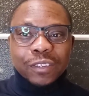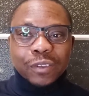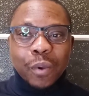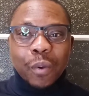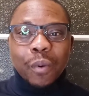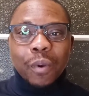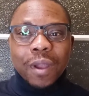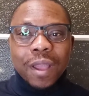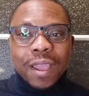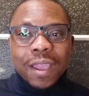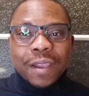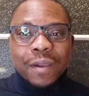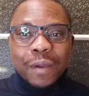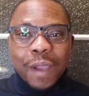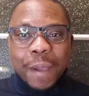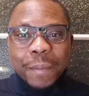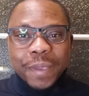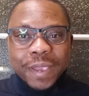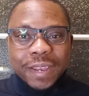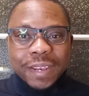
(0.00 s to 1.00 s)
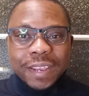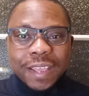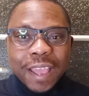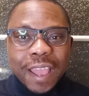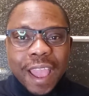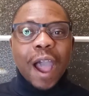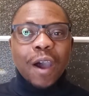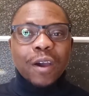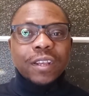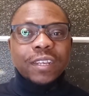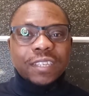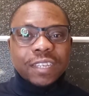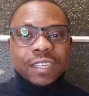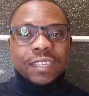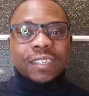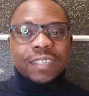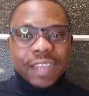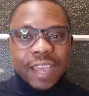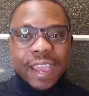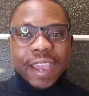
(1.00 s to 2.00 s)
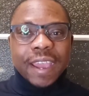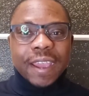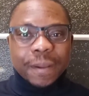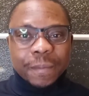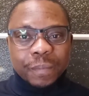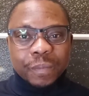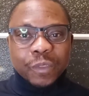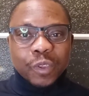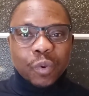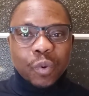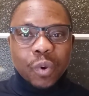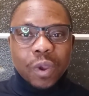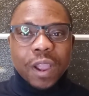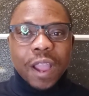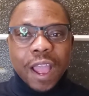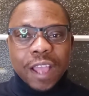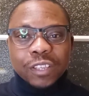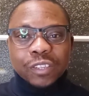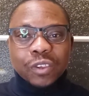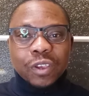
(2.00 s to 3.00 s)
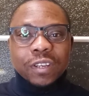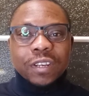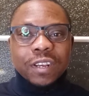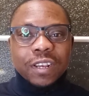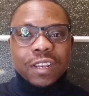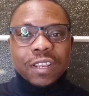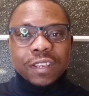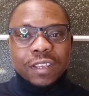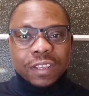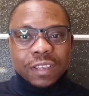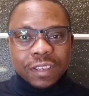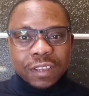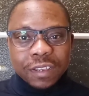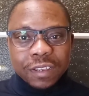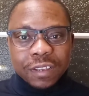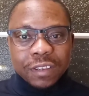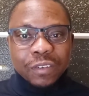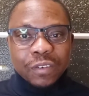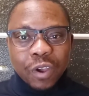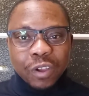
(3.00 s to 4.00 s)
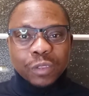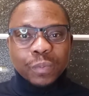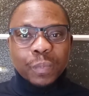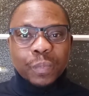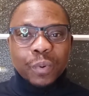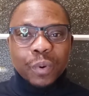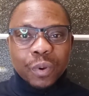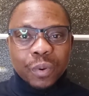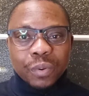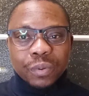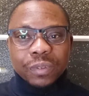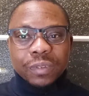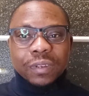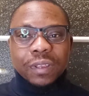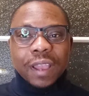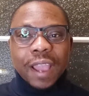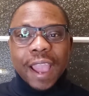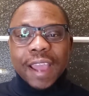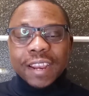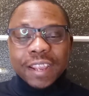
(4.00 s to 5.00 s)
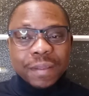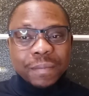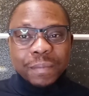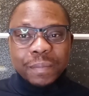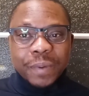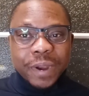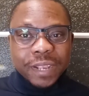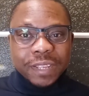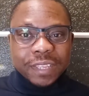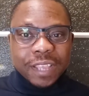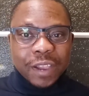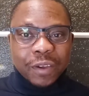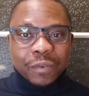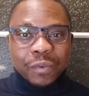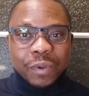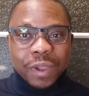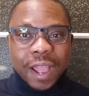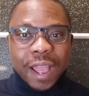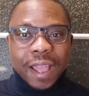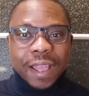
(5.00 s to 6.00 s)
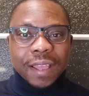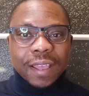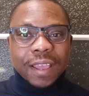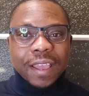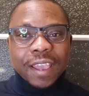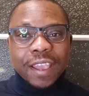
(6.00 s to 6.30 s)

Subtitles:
So how did the cooker suddenly got broken? I didn't break the cooker.